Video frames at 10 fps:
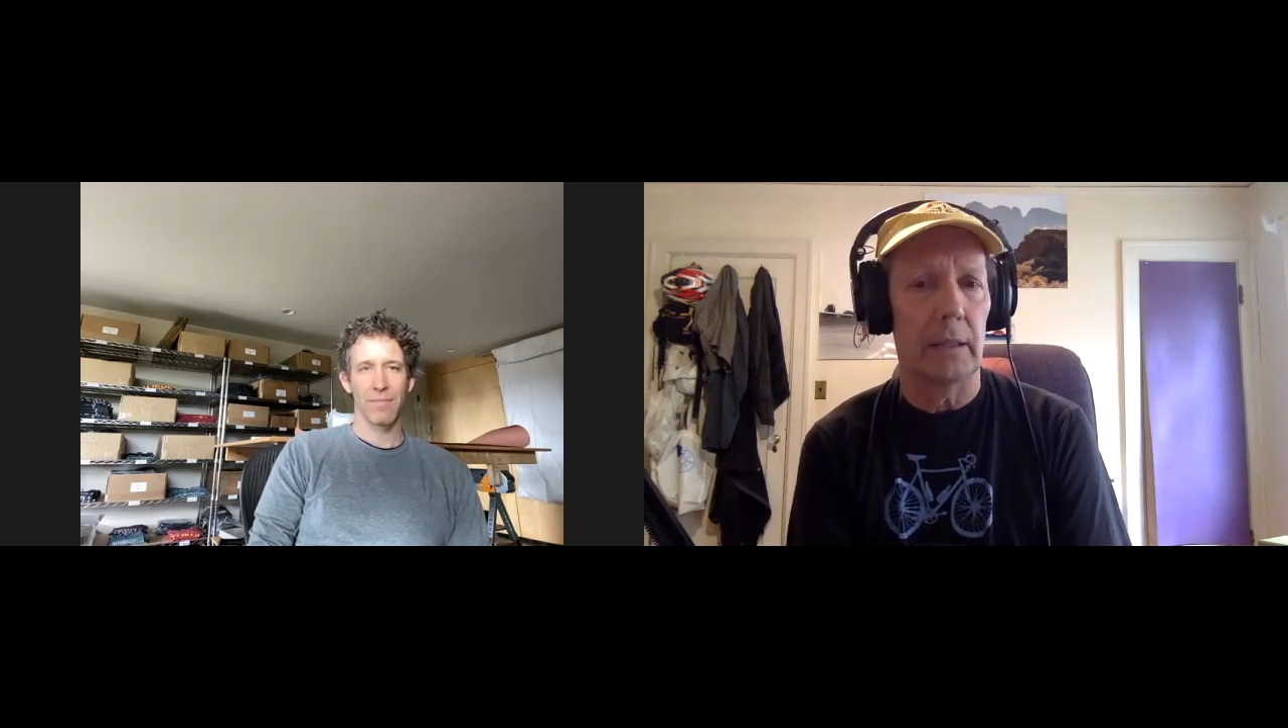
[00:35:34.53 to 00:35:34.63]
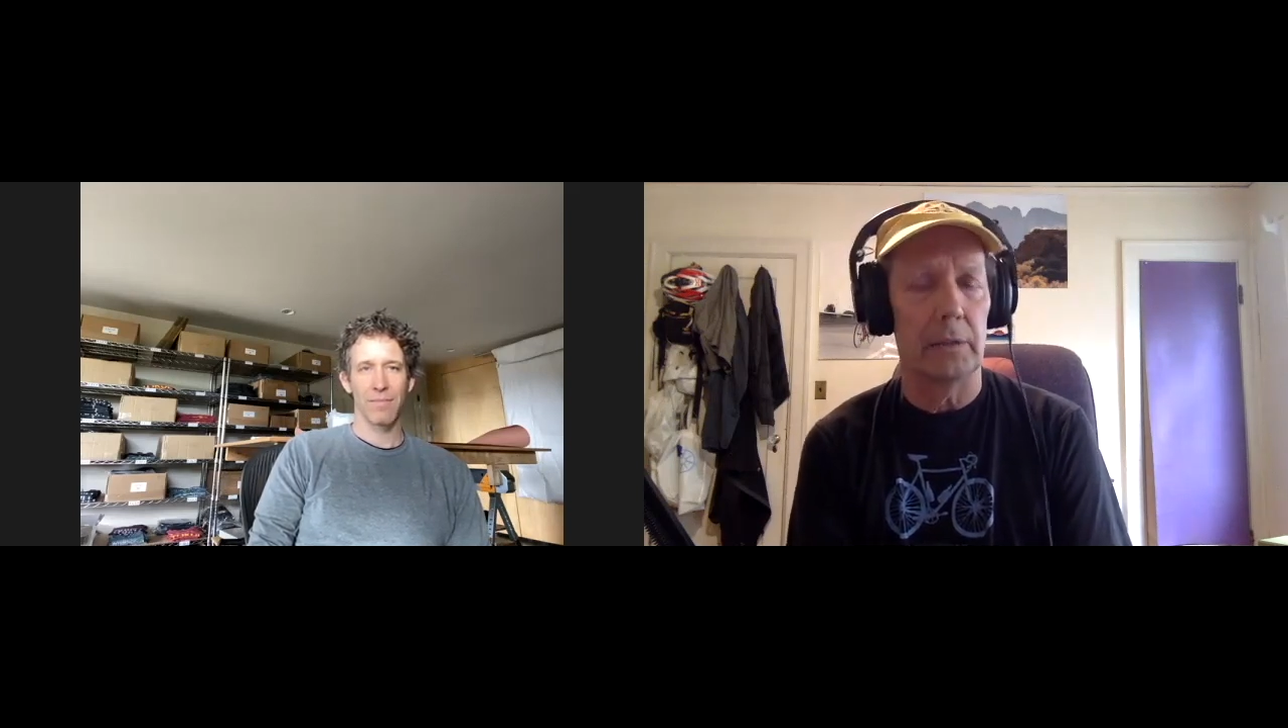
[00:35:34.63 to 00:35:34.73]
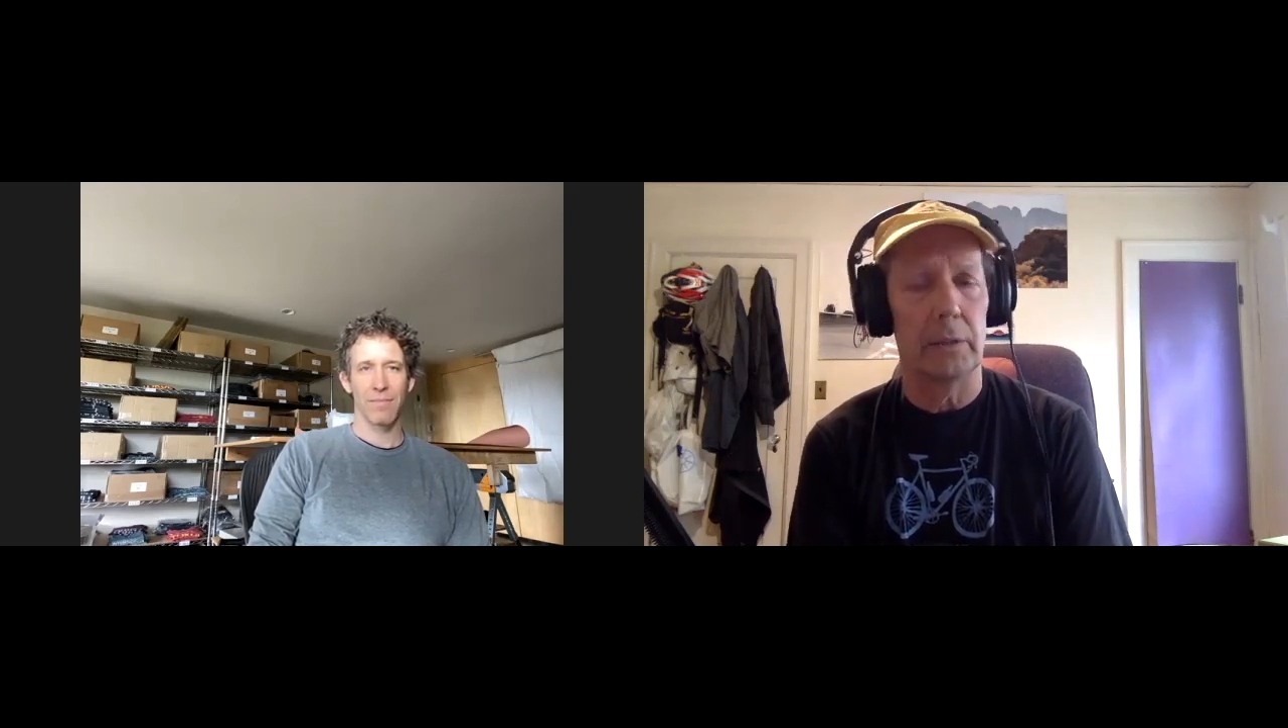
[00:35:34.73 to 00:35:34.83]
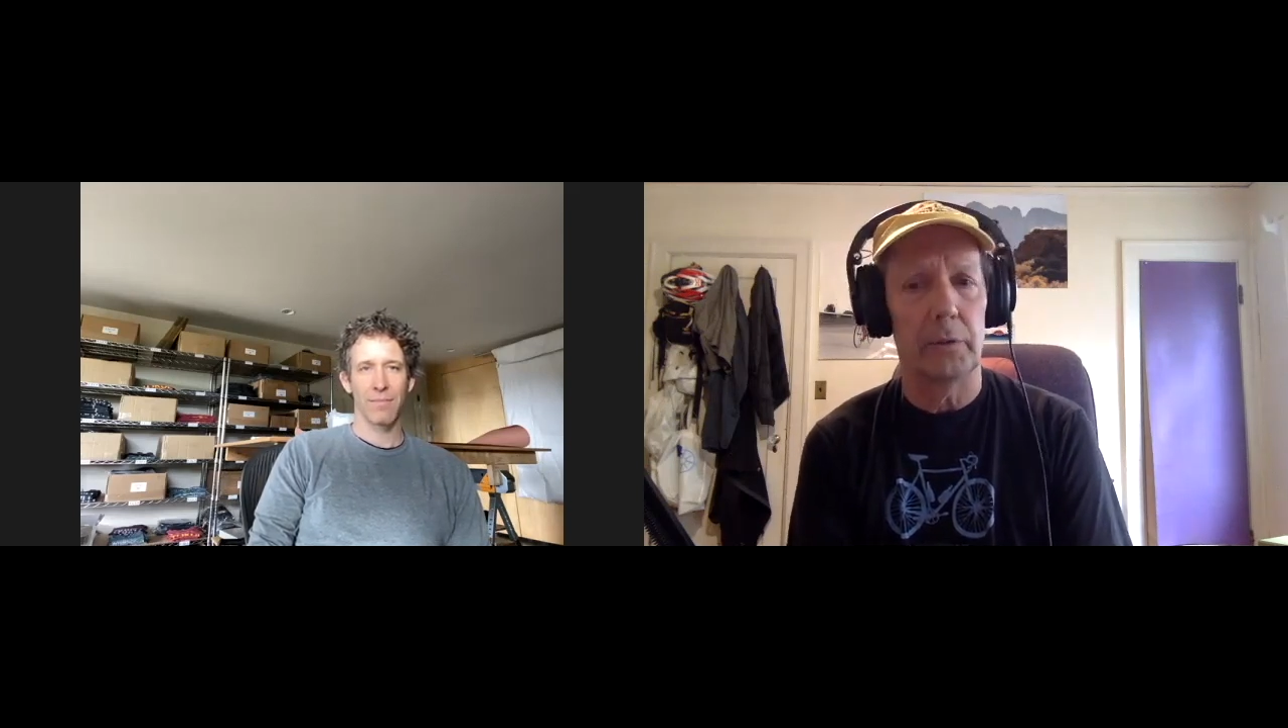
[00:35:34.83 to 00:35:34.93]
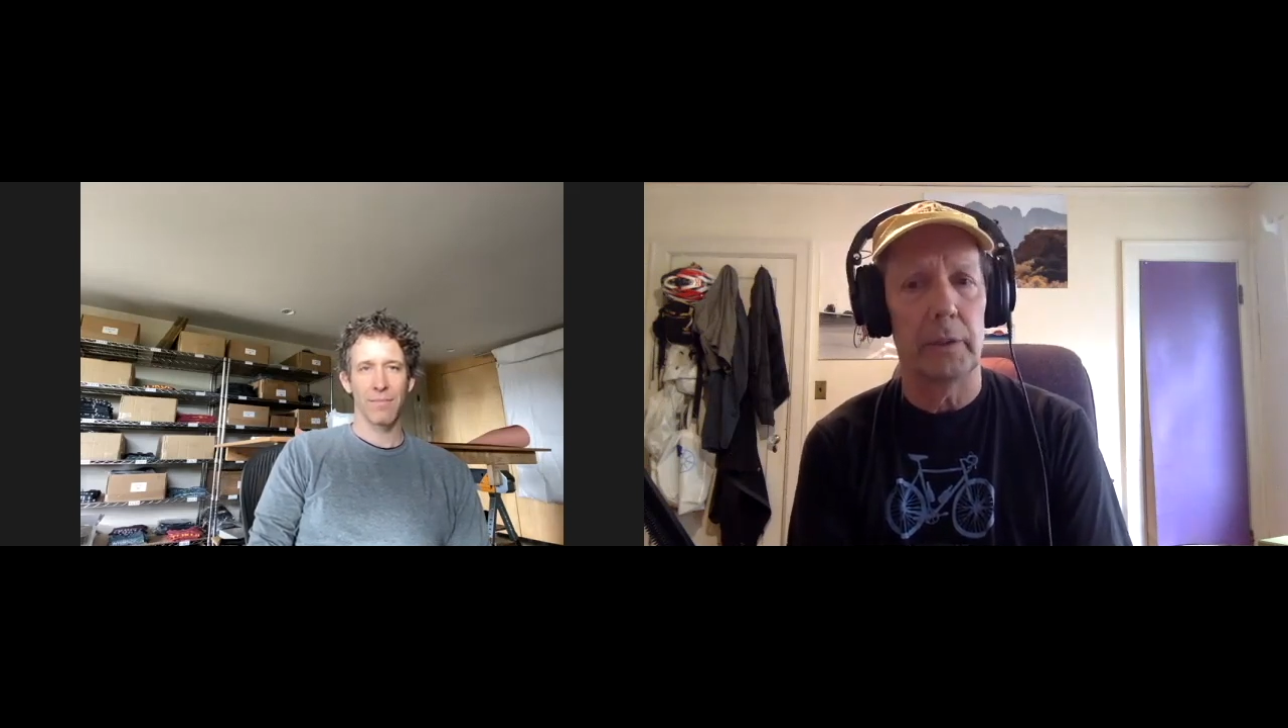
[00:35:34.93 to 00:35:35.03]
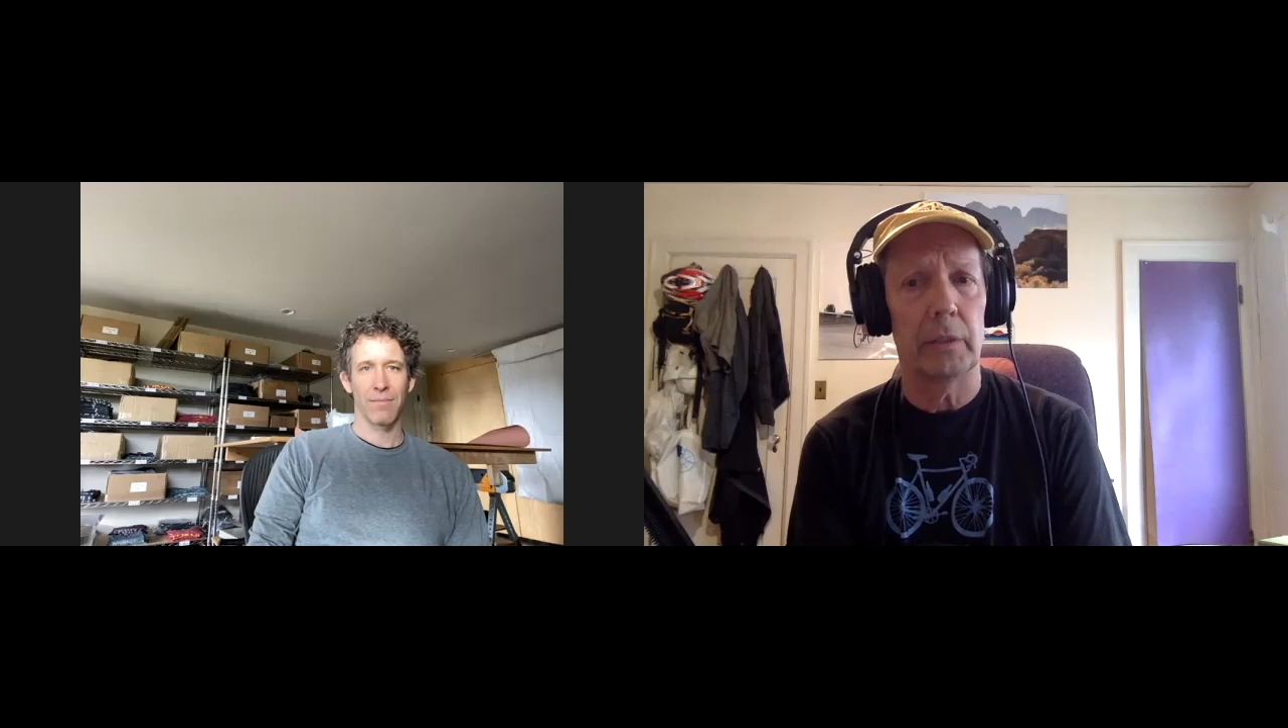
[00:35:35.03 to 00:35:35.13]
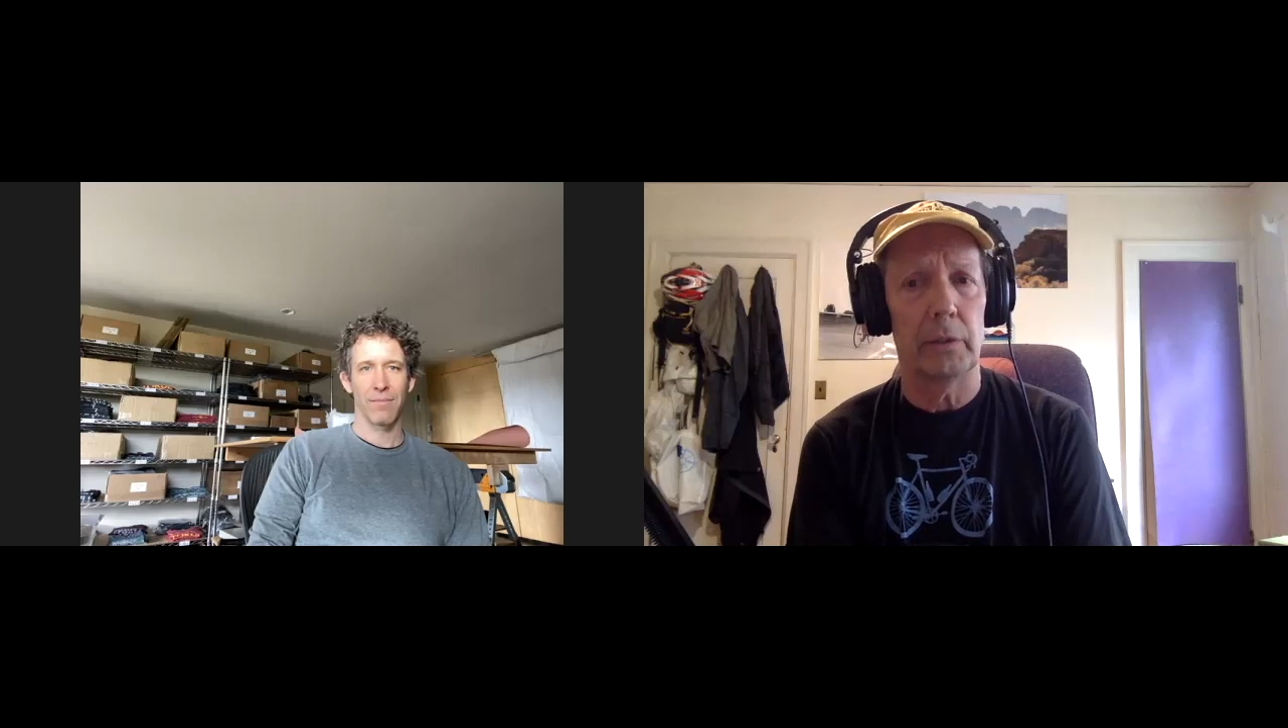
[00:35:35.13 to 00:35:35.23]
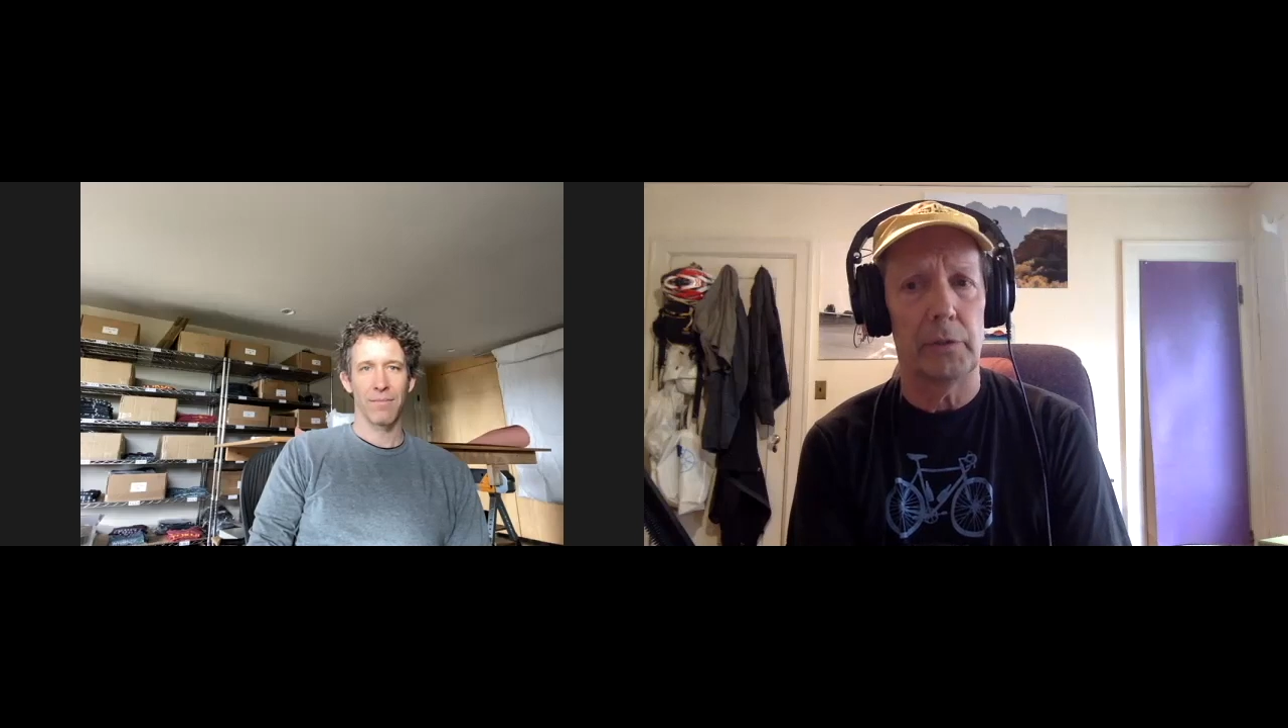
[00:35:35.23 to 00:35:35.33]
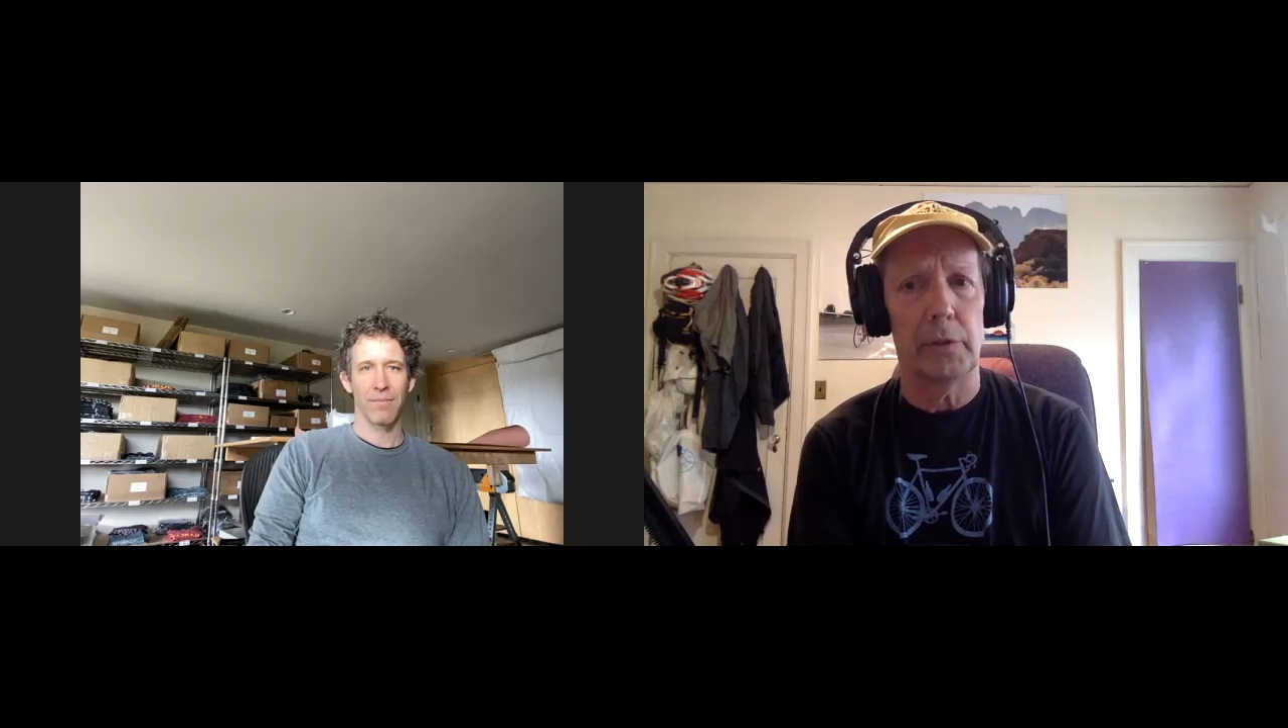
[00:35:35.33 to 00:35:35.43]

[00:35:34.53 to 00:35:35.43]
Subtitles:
on the trails